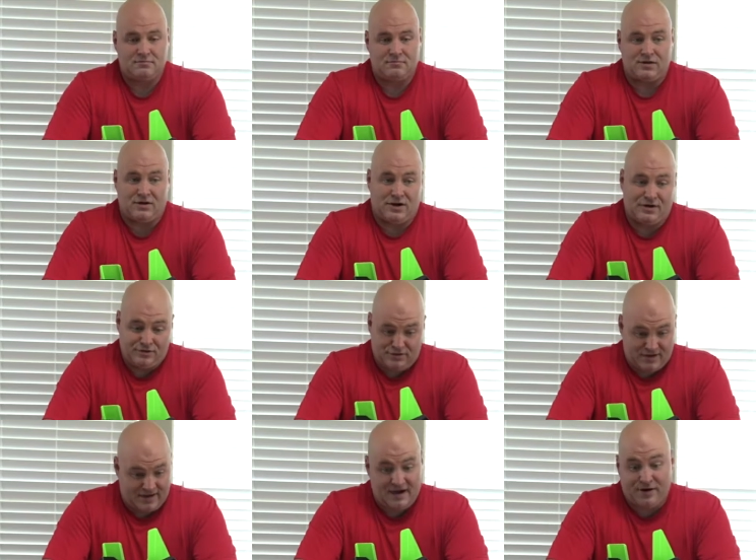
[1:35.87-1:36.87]
you know, you
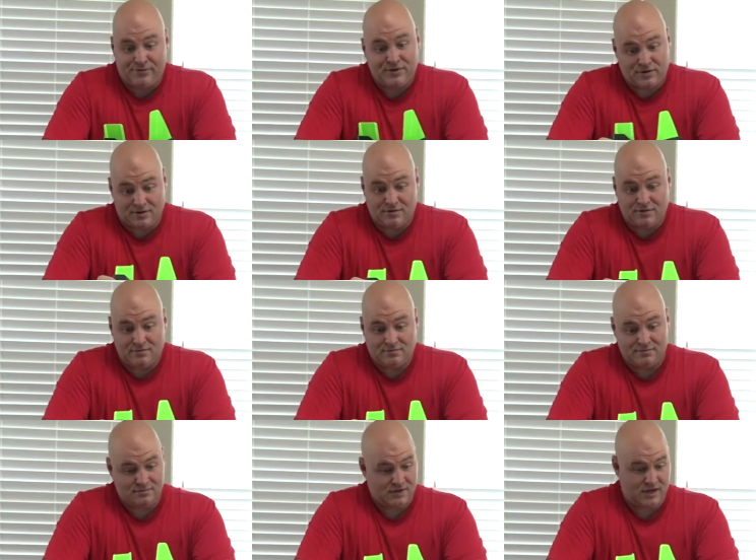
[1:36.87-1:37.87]
cannot return.
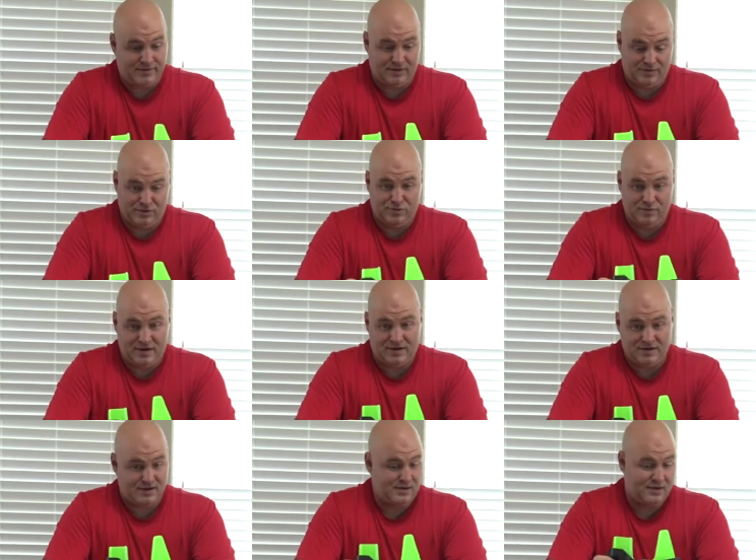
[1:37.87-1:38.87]
I mean, you
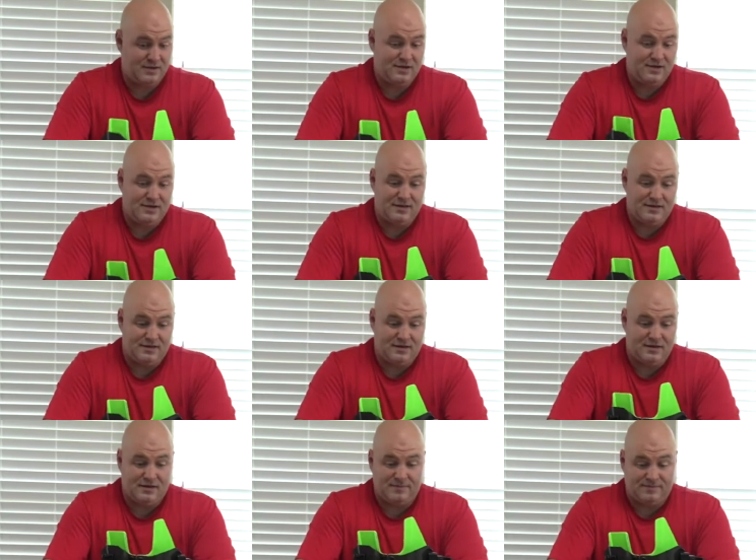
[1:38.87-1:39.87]
make it,
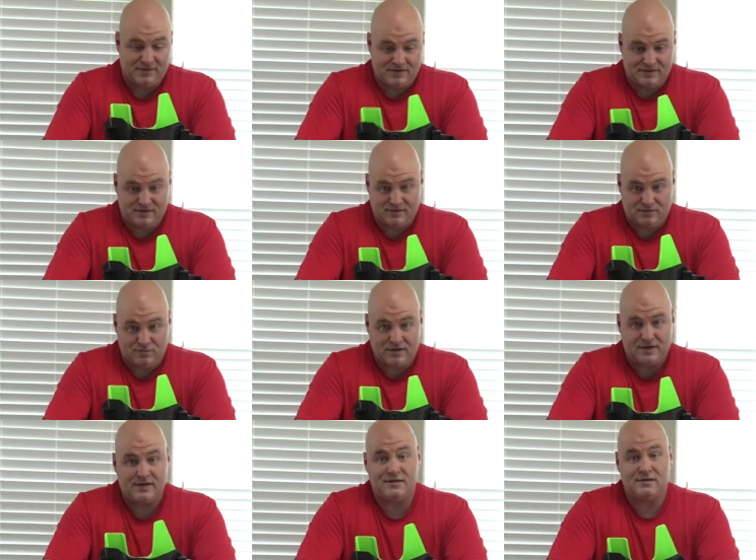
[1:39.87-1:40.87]
this is what
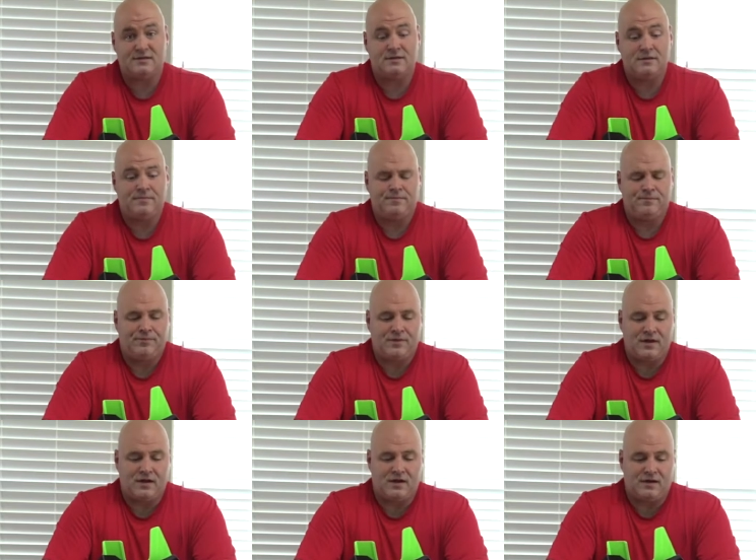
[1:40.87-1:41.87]
it is,
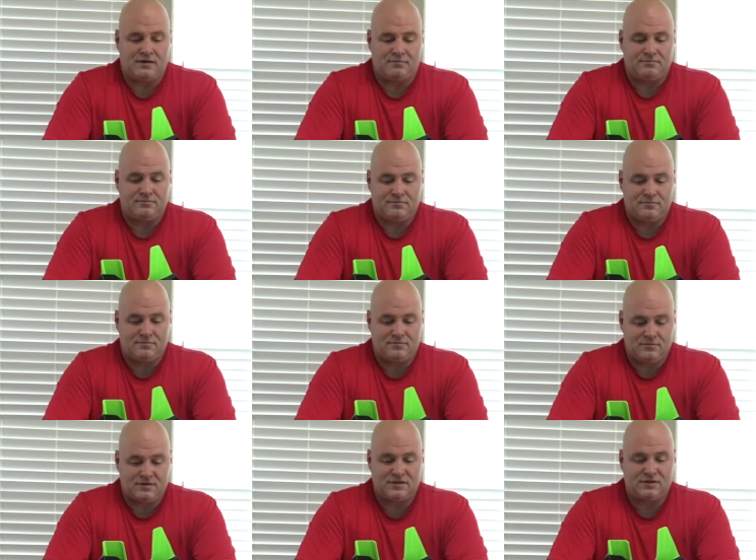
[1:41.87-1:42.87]

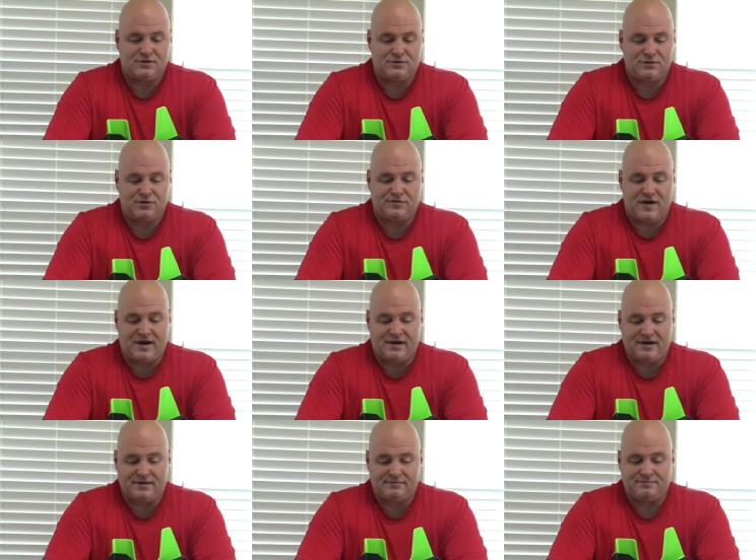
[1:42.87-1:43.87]
was a little
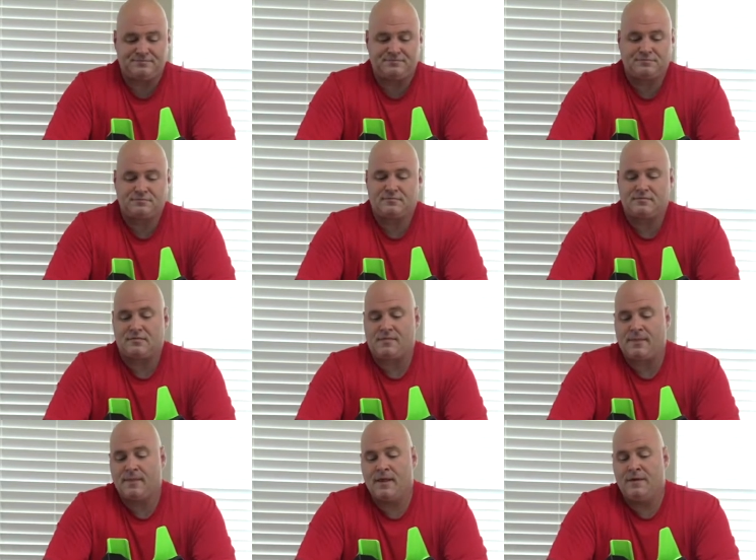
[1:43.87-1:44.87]
nerve-wracking.
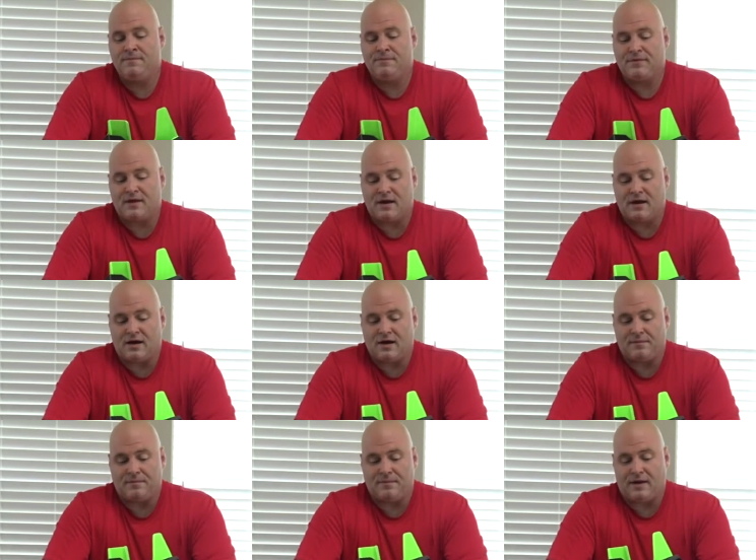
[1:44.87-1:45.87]

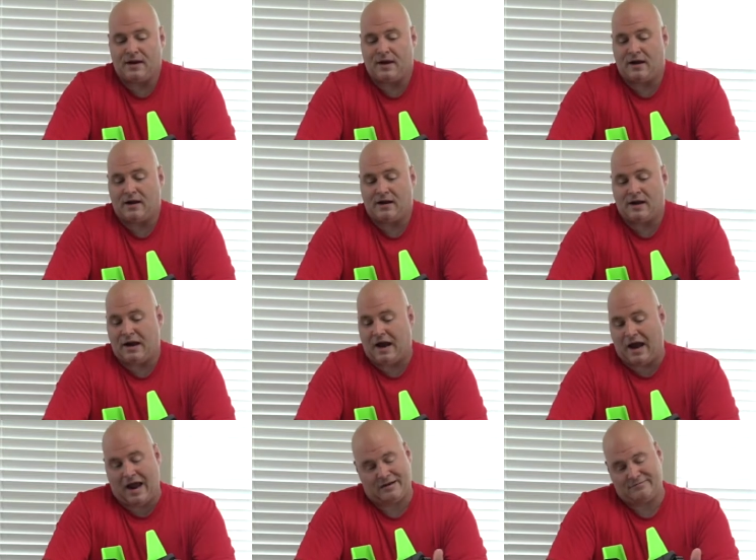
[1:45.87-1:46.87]

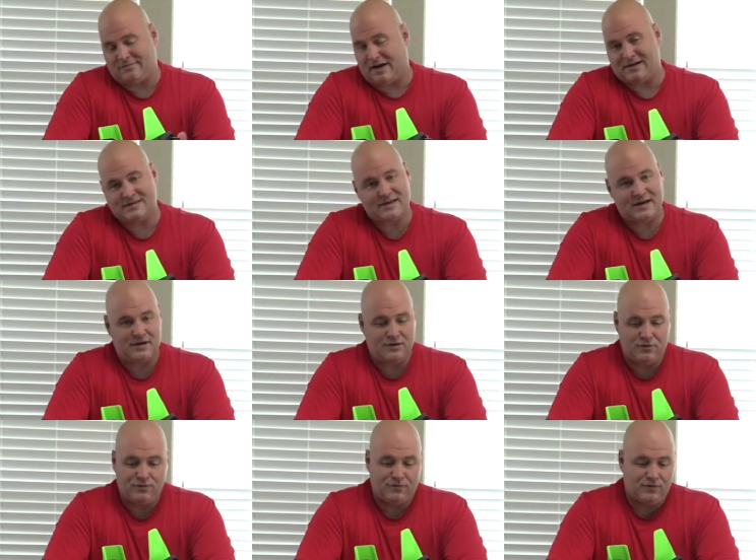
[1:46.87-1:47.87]
I decided to
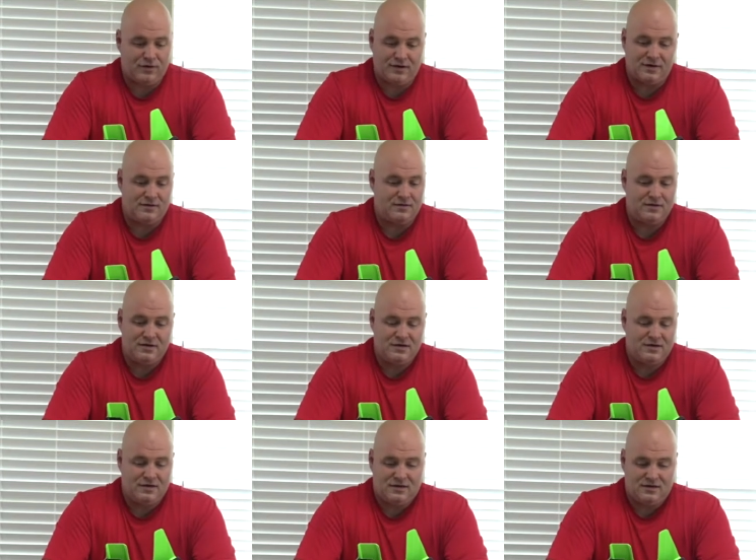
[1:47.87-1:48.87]
go for it.
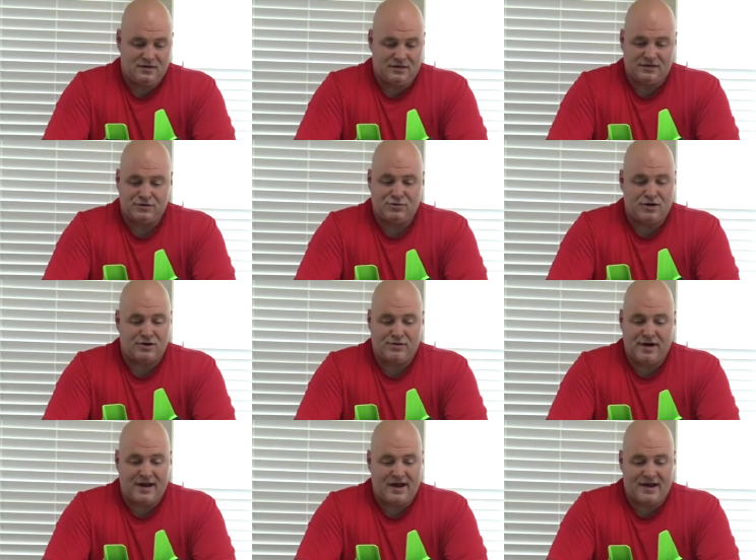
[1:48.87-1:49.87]
An
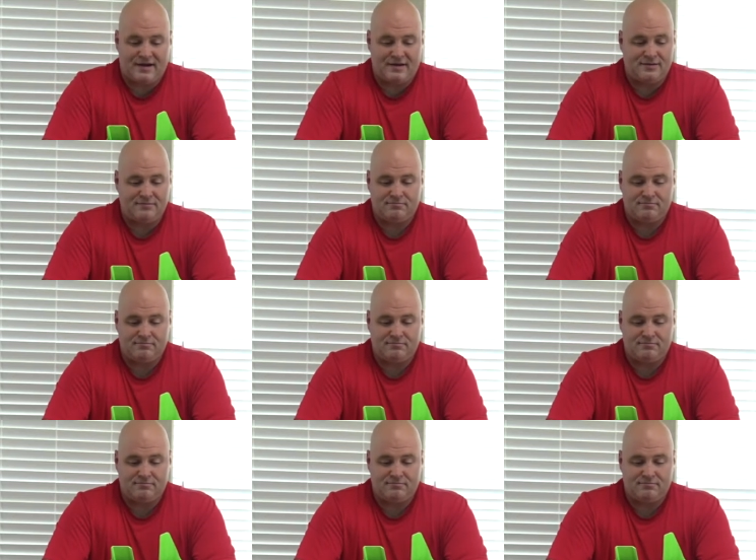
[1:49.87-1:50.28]
instructor I had,